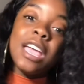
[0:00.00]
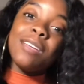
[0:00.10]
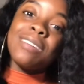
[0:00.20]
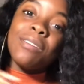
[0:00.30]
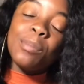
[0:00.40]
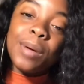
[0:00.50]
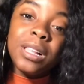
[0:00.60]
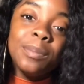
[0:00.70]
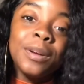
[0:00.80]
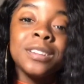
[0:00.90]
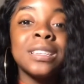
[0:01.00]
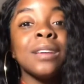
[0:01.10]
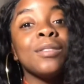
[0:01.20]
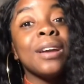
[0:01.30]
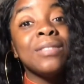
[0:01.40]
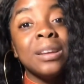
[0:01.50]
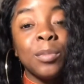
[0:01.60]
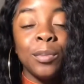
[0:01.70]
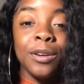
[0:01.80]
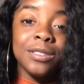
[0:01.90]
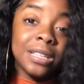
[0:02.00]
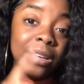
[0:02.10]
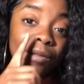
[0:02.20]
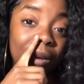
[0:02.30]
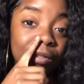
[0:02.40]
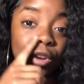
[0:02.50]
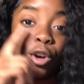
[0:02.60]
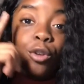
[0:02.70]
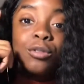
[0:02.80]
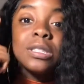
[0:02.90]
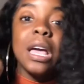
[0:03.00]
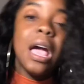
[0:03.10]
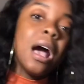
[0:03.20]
If you have a belly piercing, if you have nipple piercing, if you have nose,